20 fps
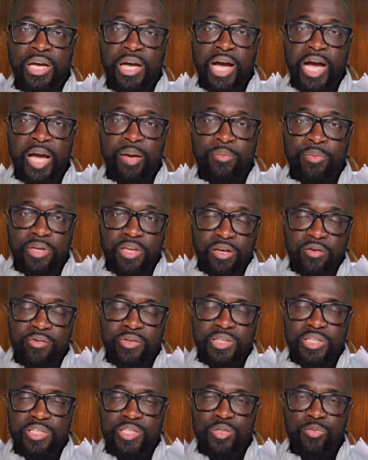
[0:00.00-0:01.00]
I'm here
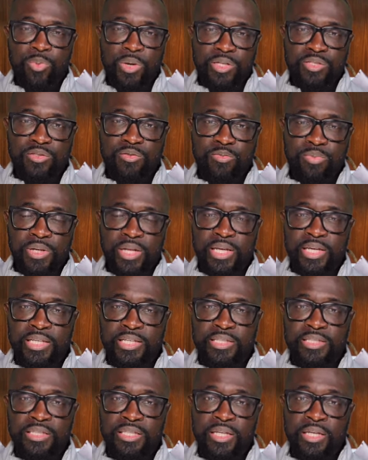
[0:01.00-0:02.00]
in this special
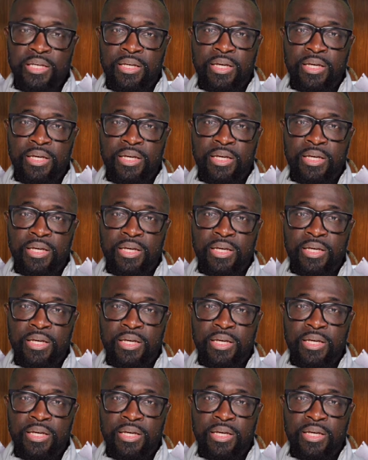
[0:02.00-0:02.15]
place,